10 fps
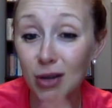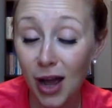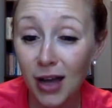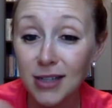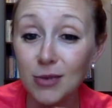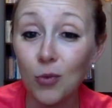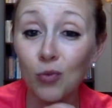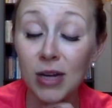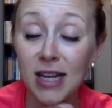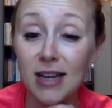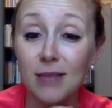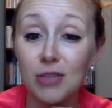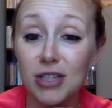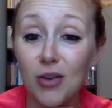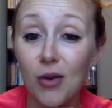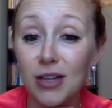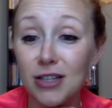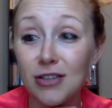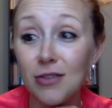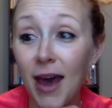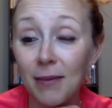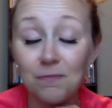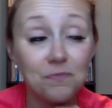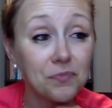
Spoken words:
not read. I'm just going to do that.